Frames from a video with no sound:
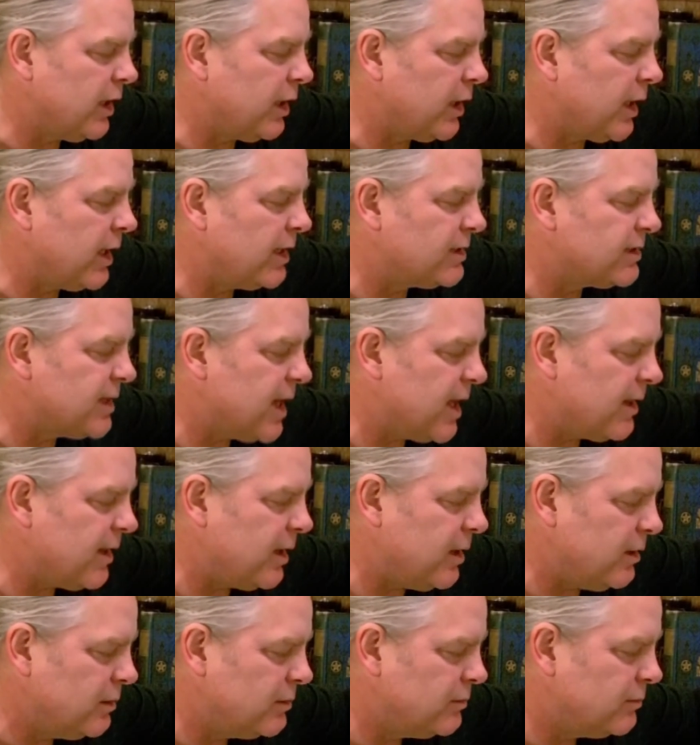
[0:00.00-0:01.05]
de
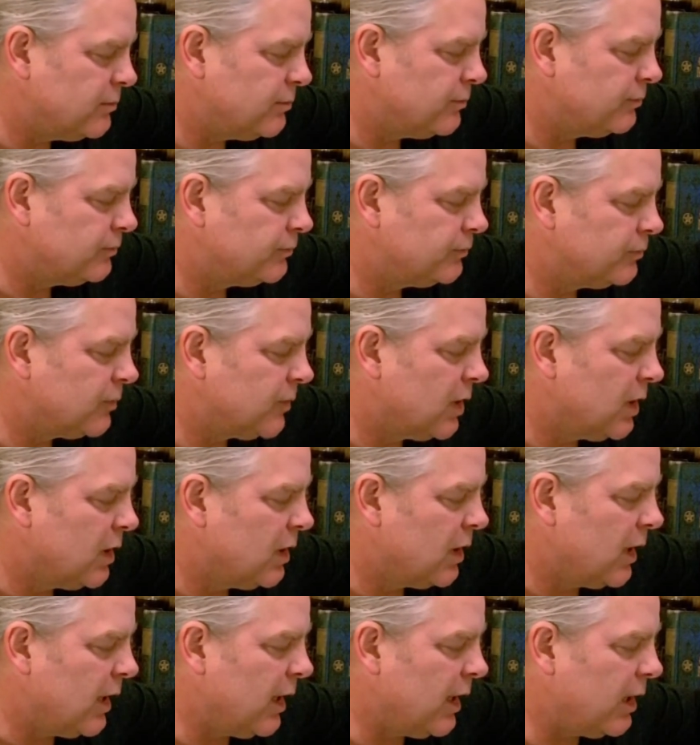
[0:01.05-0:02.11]
Quesada,
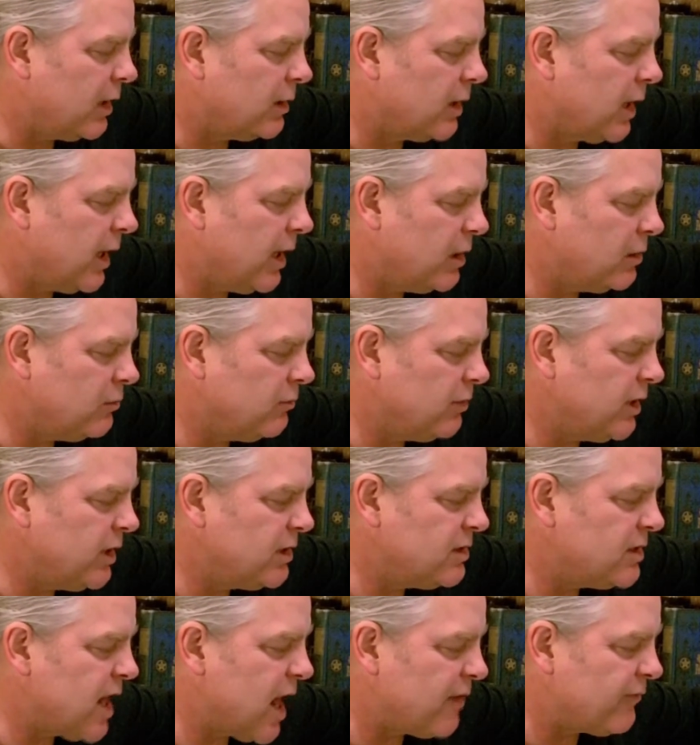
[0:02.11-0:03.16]
and Henry
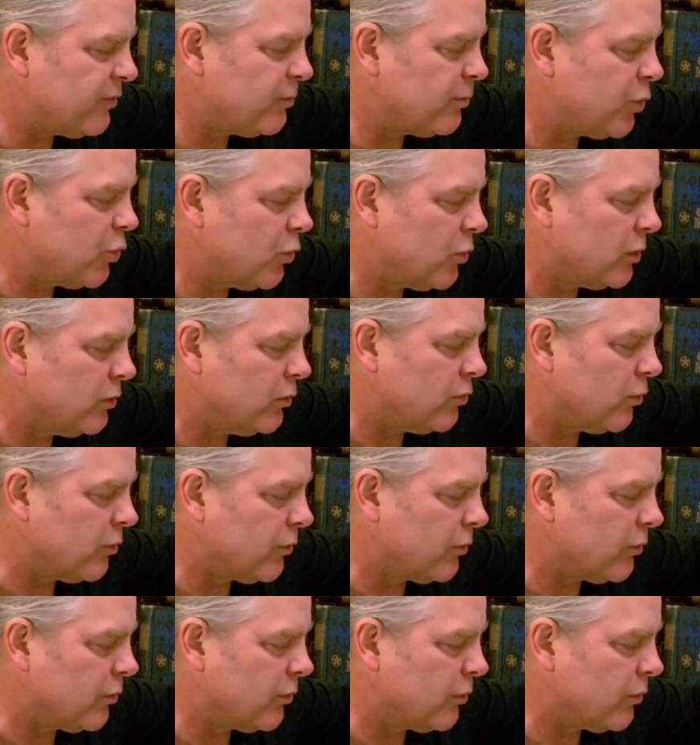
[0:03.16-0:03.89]
Davenport